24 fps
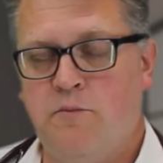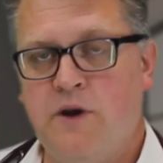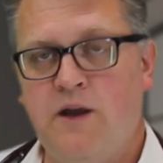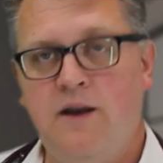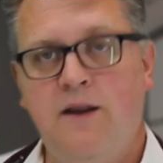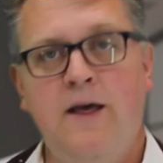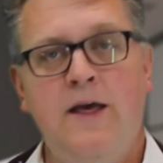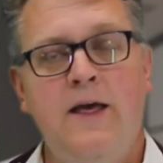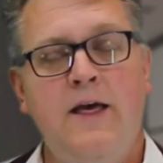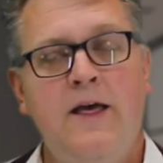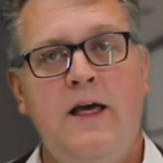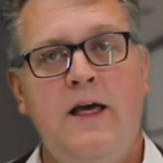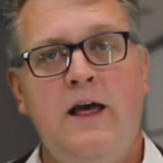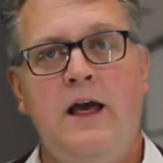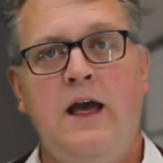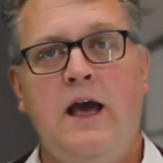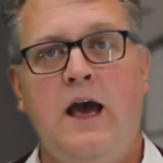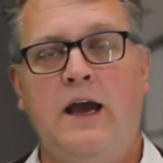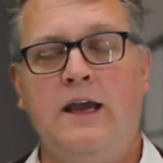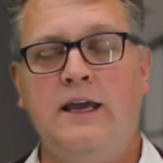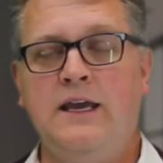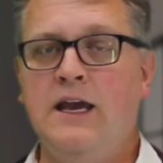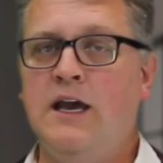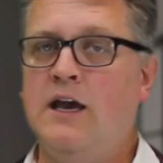But
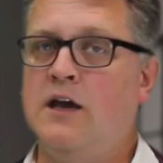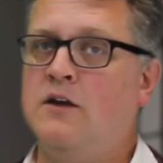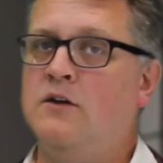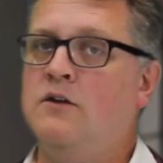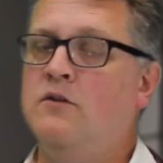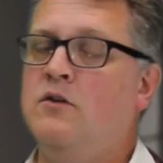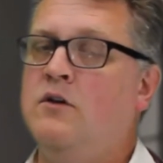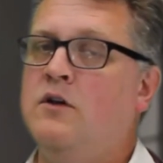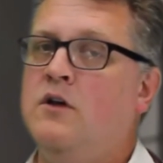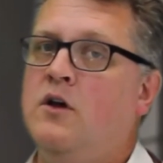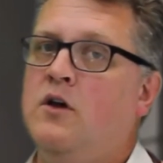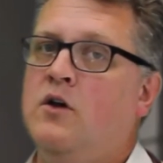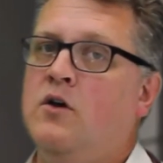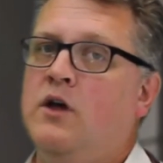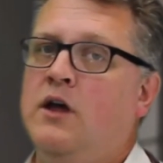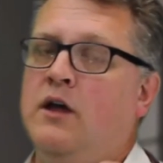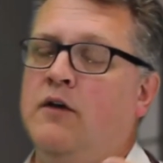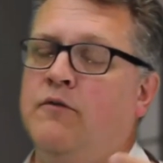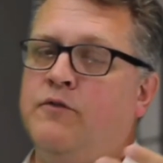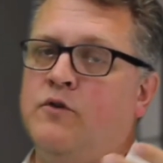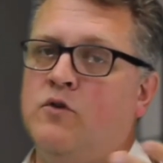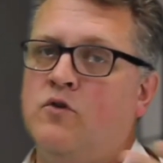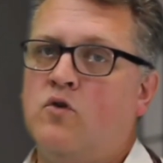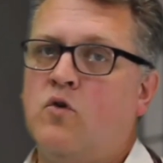again,
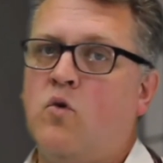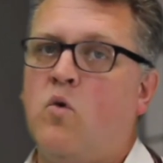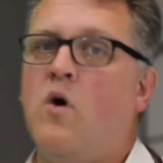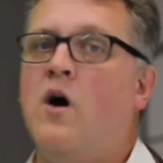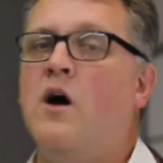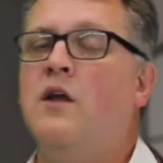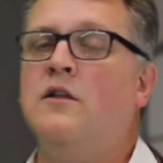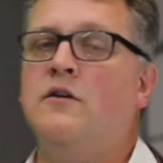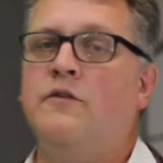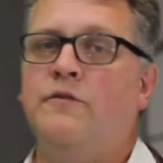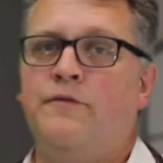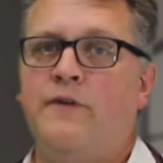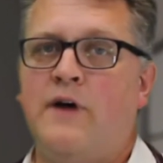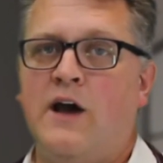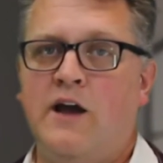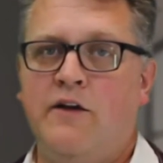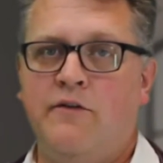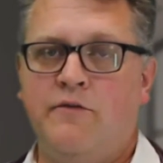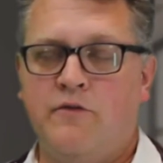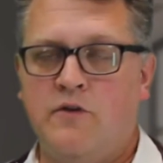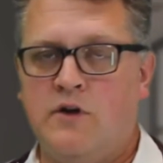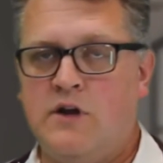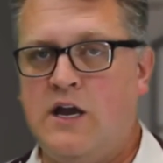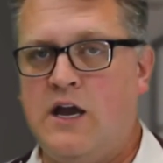if you qualify
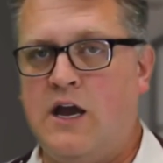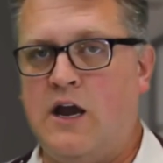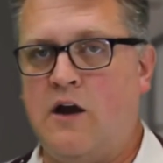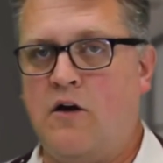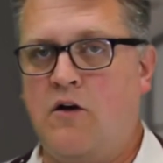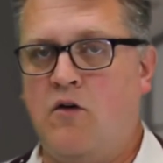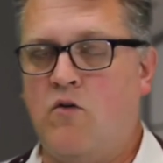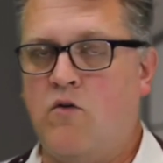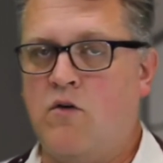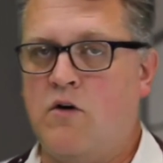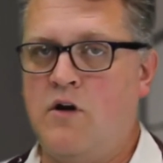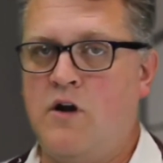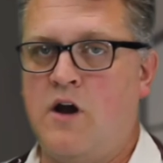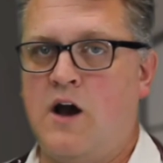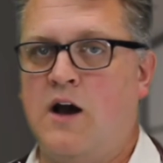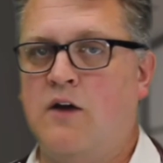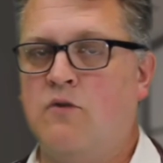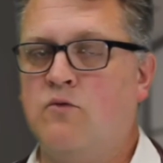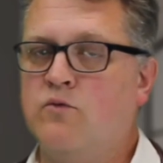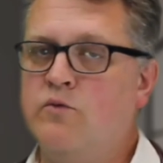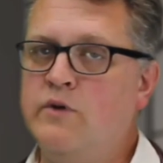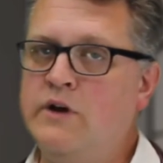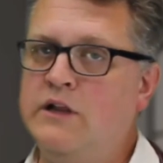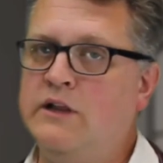for care or
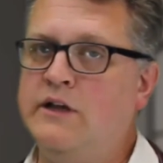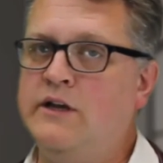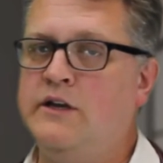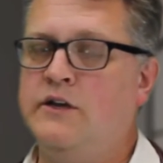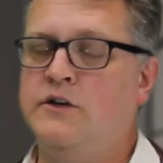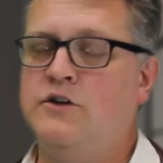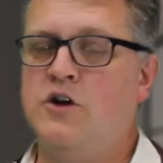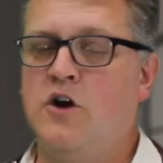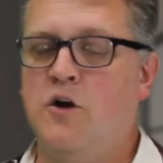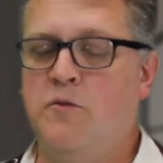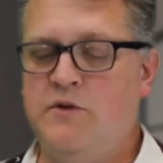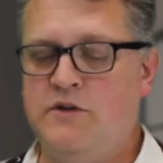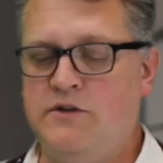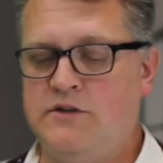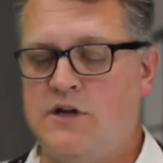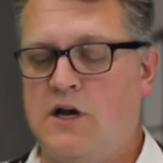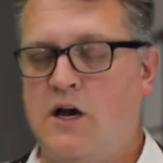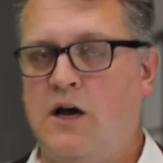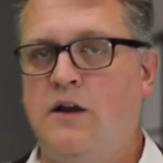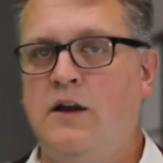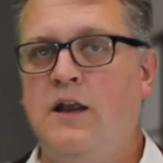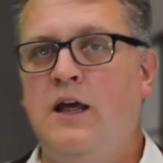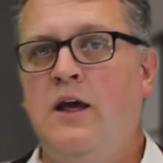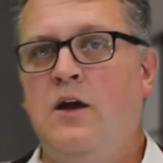not really determines
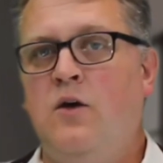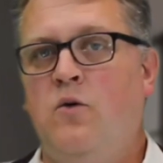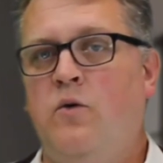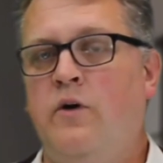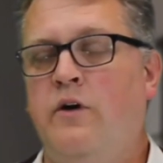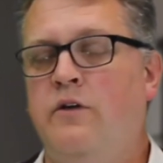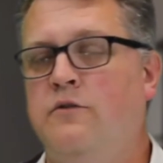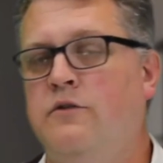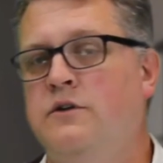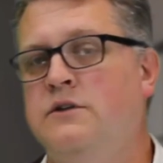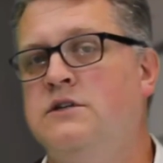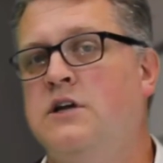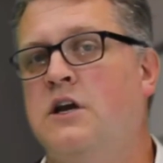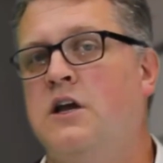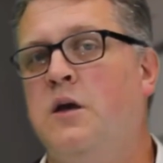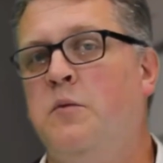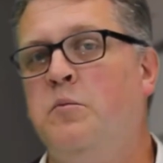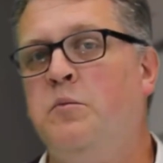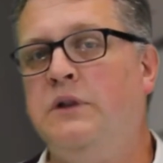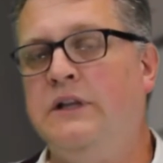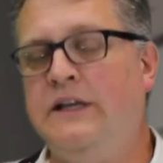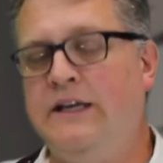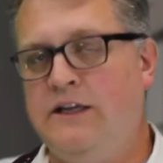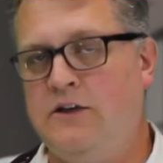on whether it's a
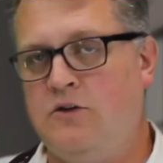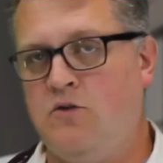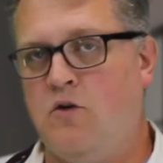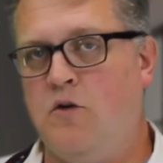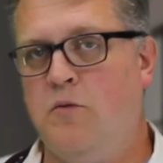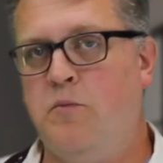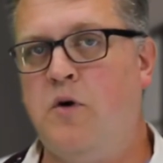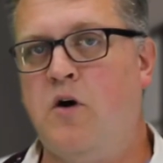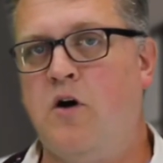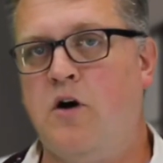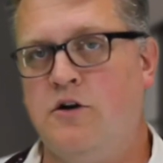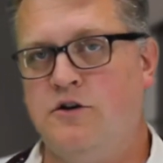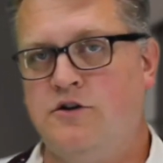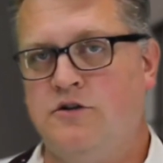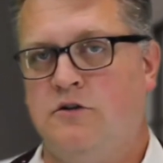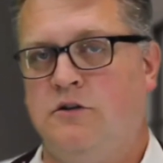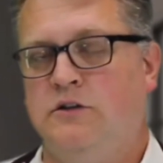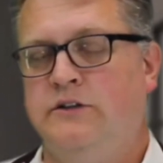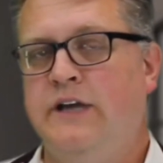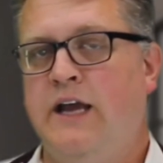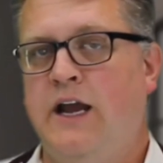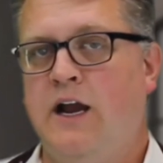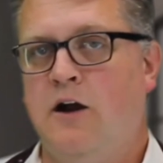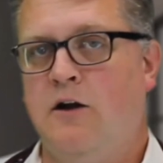complete or partial
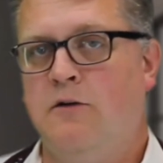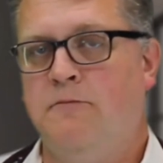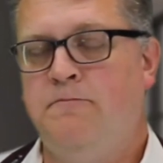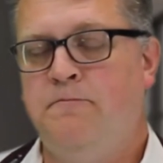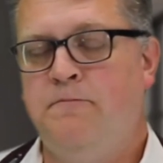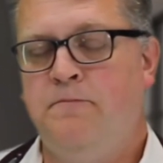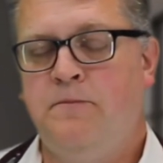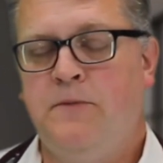tear.